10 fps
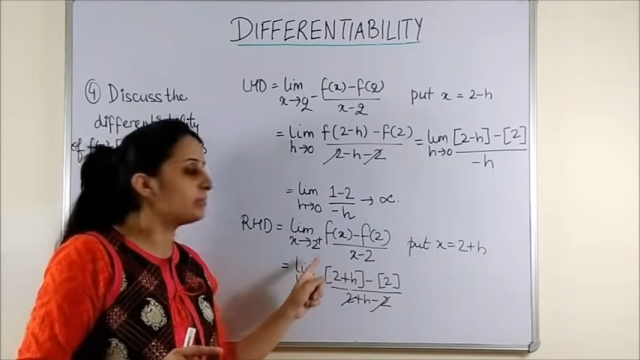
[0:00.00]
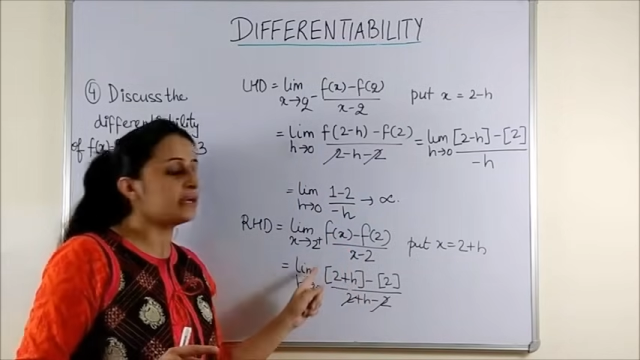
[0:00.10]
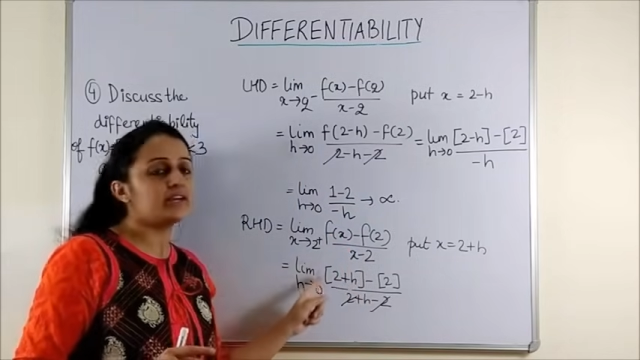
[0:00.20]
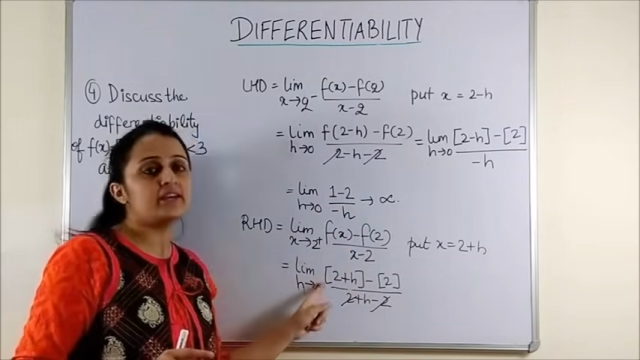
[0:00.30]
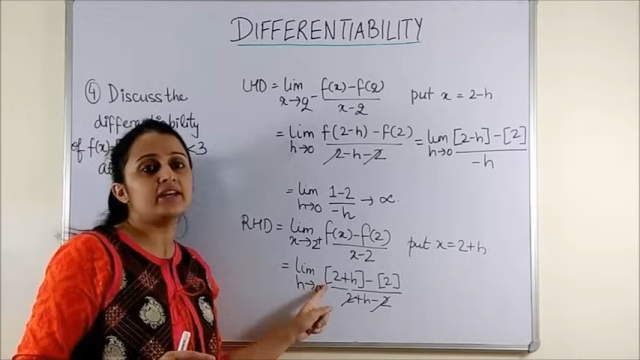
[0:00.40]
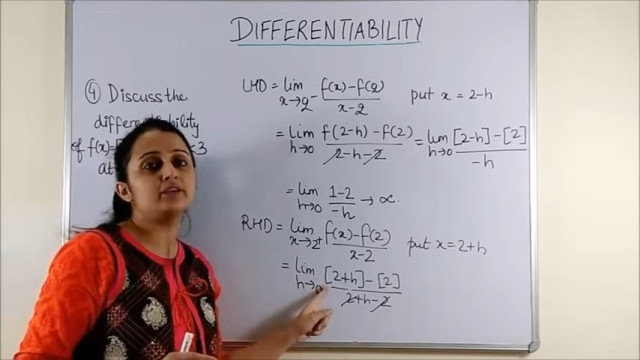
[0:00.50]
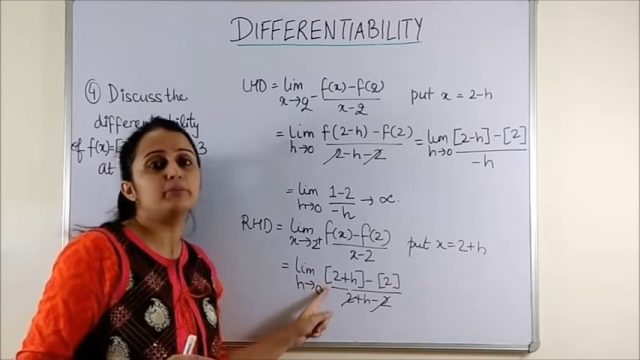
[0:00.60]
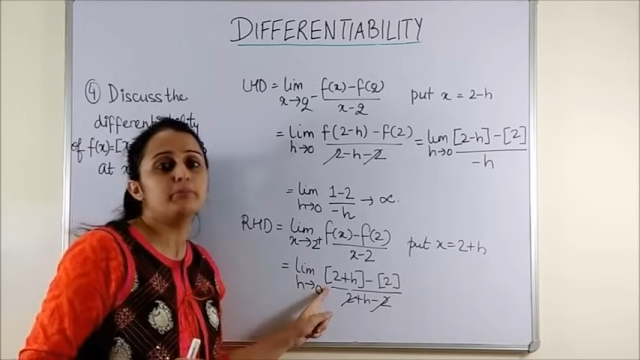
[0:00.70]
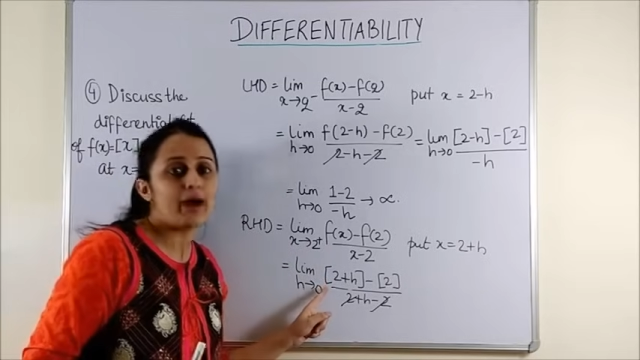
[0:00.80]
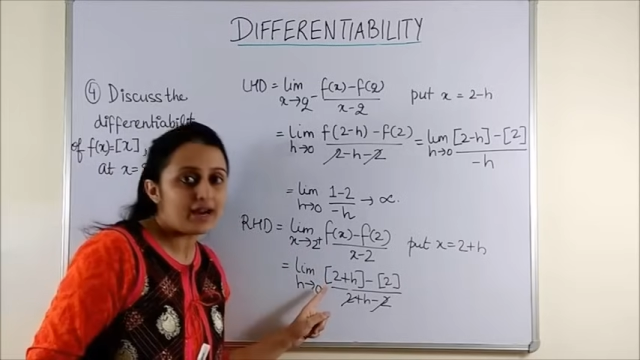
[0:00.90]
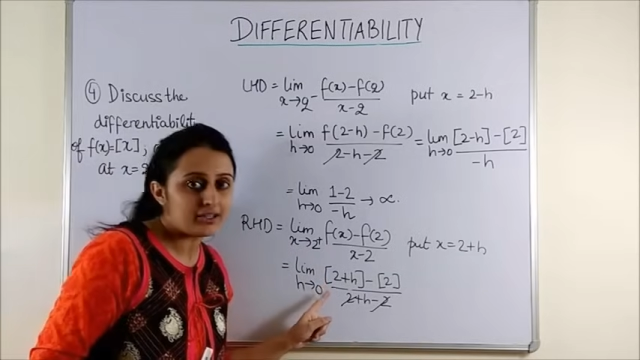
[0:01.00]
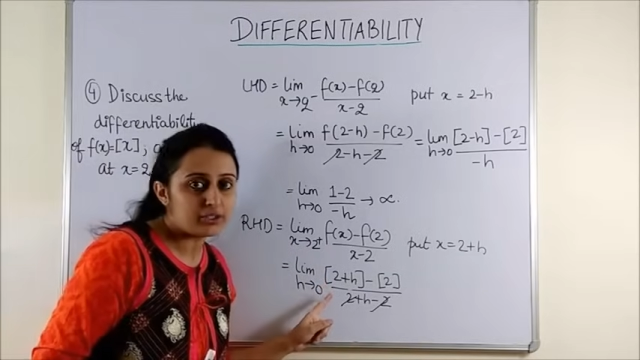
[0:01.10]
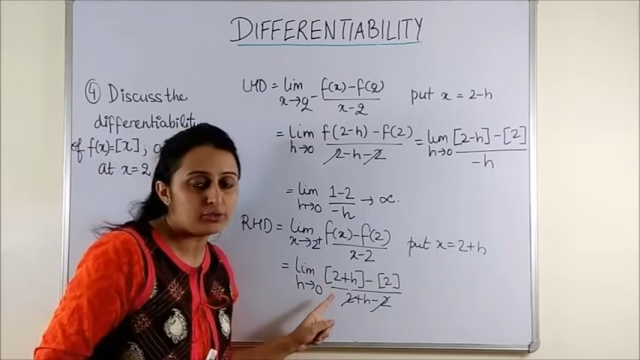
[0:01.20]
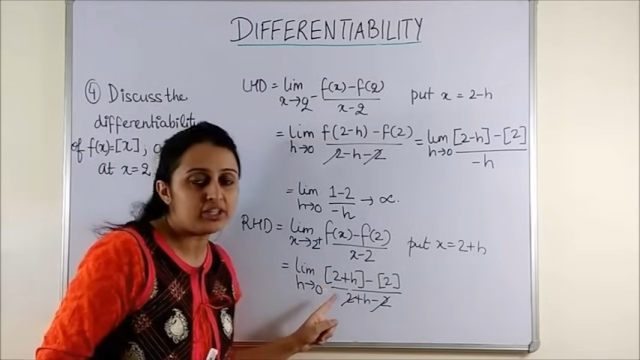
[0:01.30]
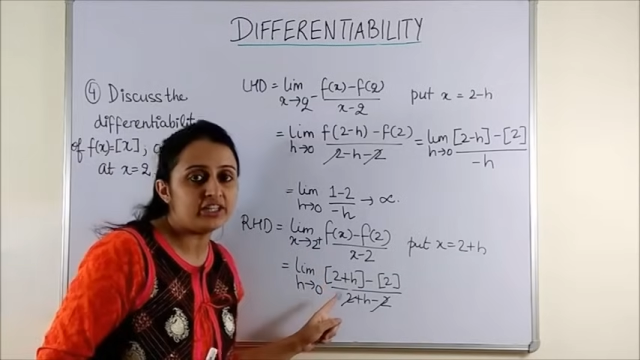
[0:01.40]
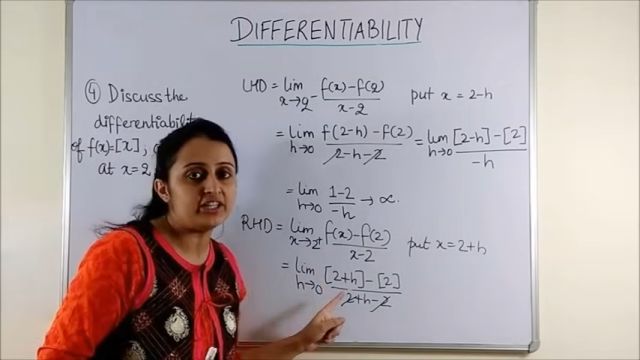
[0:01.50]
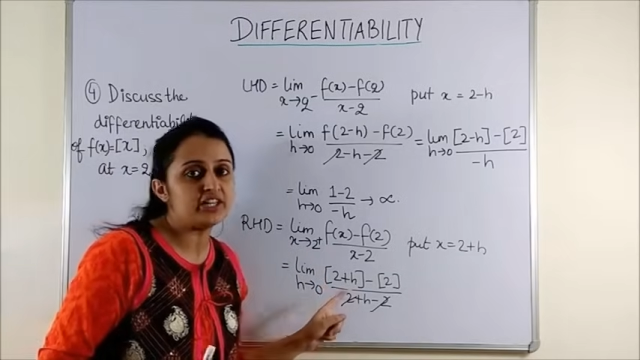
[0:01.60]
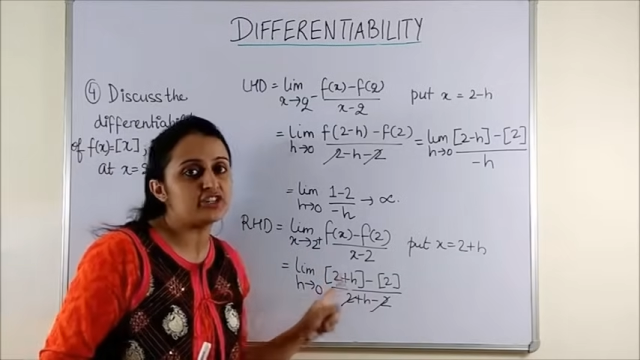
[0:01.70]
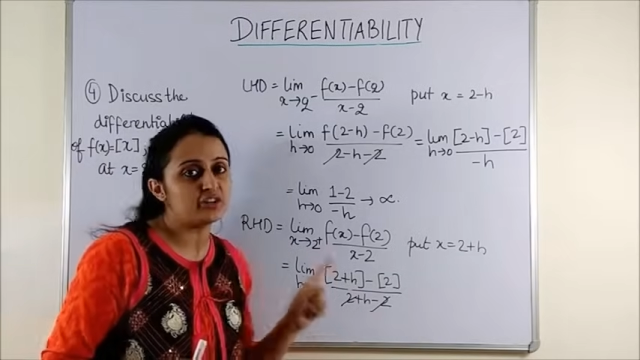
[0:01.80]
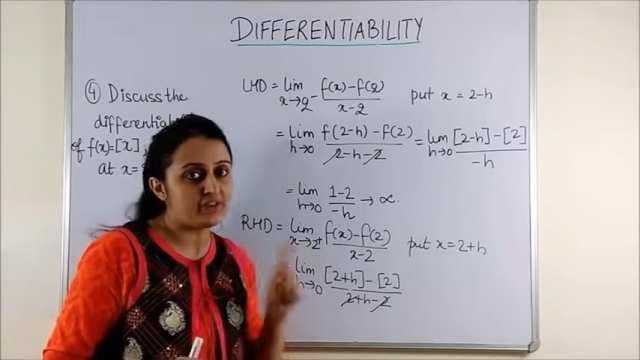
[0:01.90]
bring it back to the
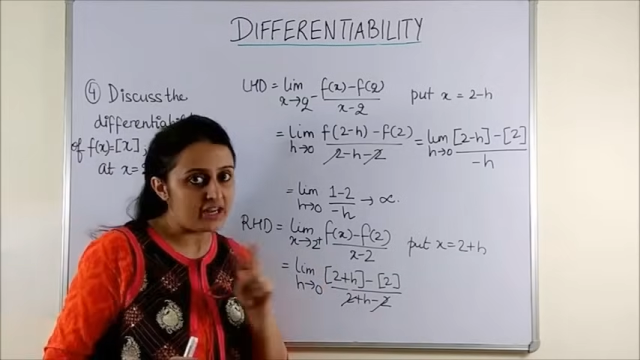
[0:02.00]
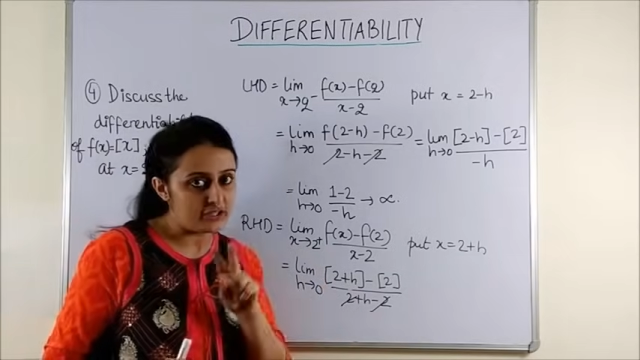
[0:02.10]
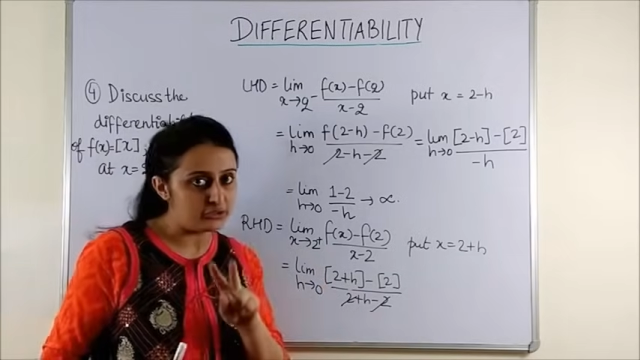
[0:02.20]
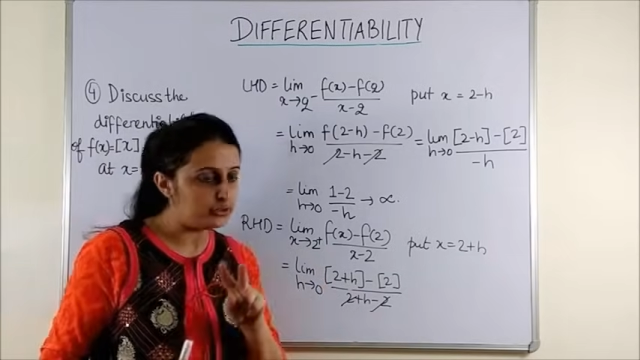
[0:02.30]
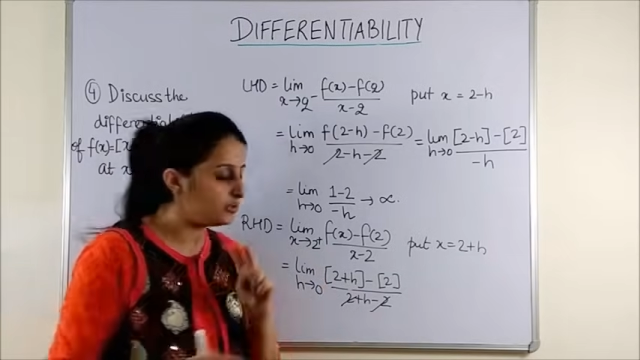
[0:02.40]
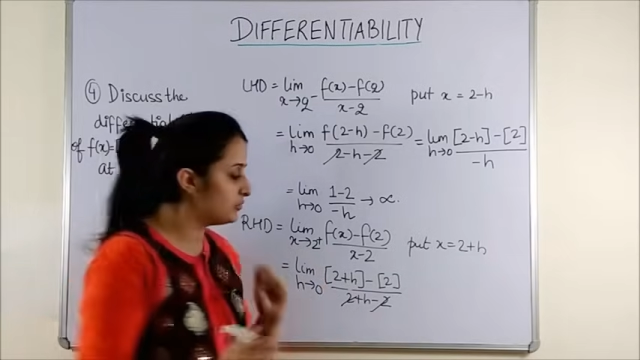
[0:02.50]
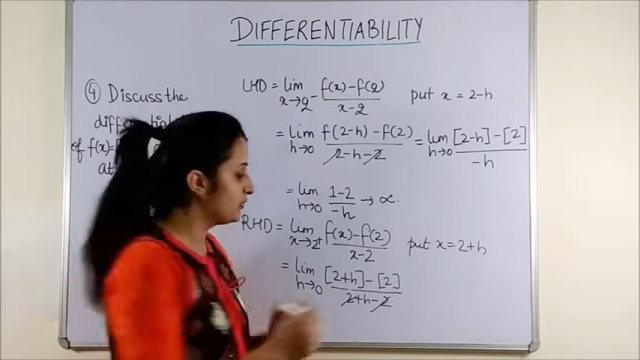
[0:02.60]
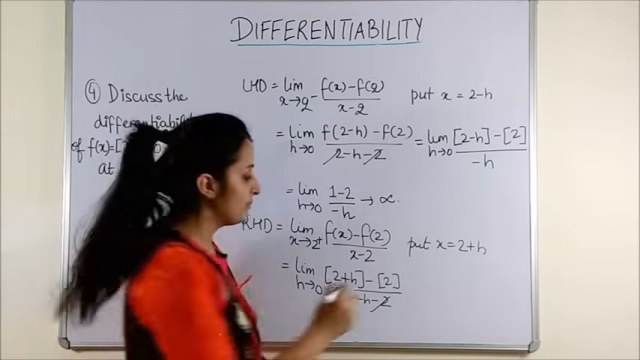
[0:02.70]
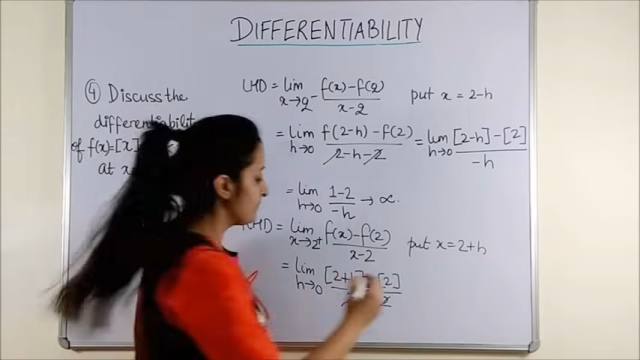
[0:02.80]
integer value 2.